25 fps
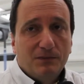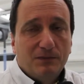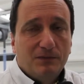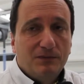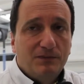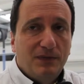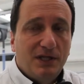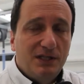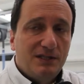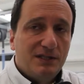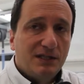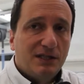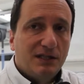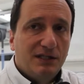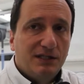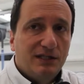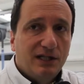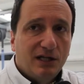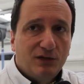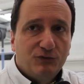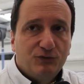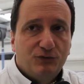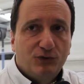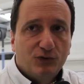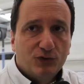Basically,
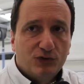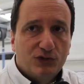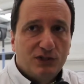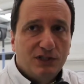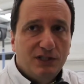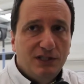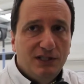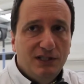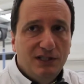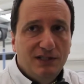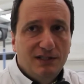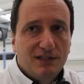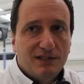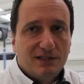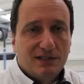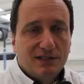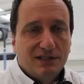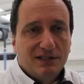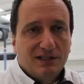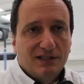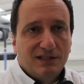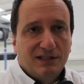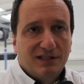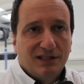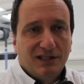downforce is
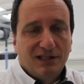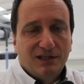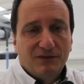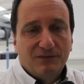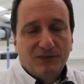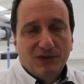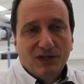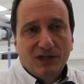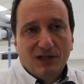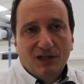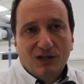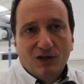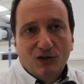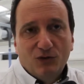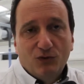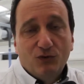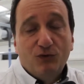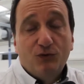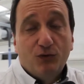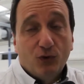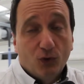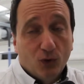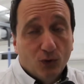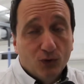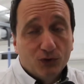the
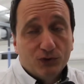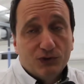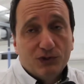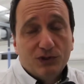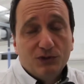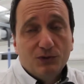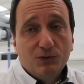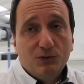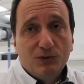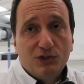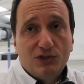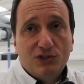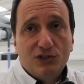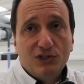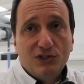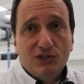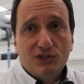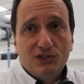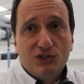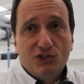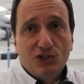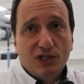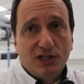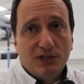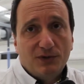force which
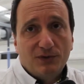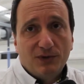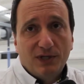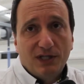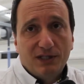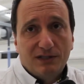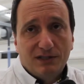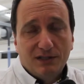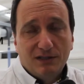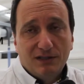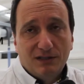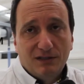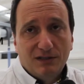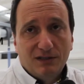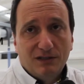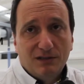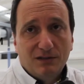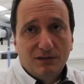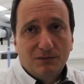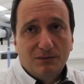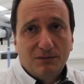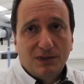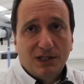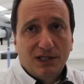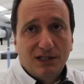is generated
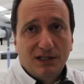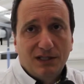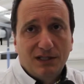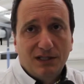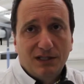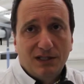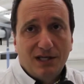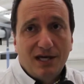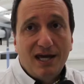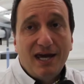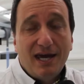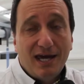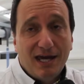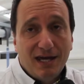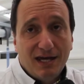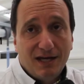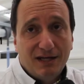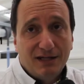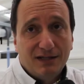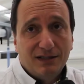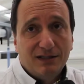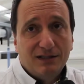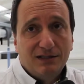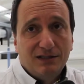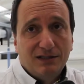by
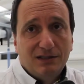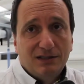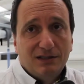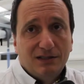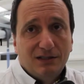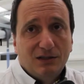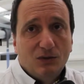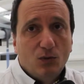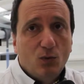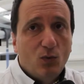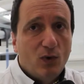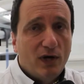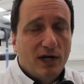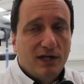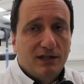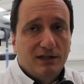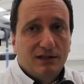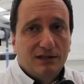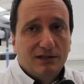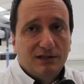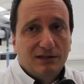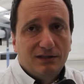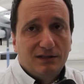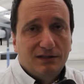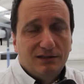air
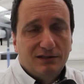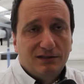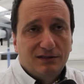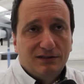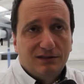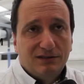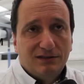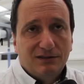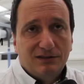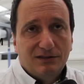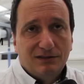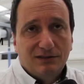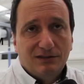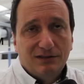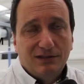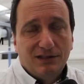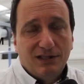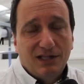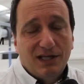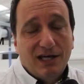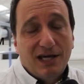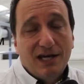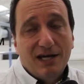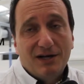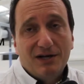when
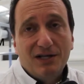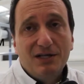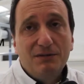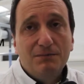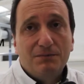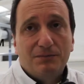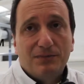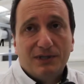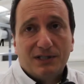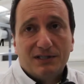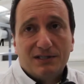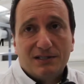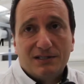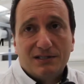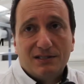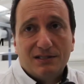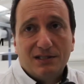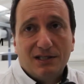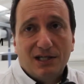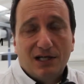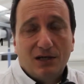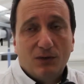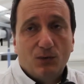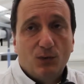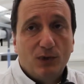the air impacts
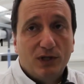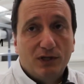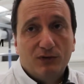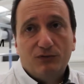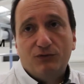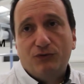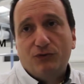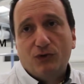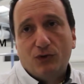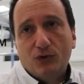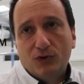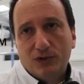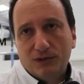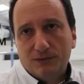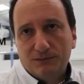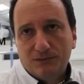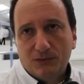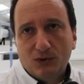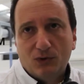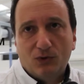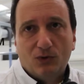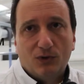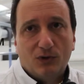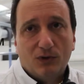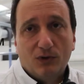a wing foil,
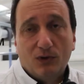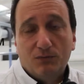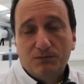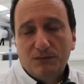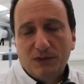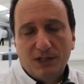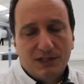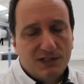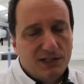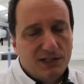or let's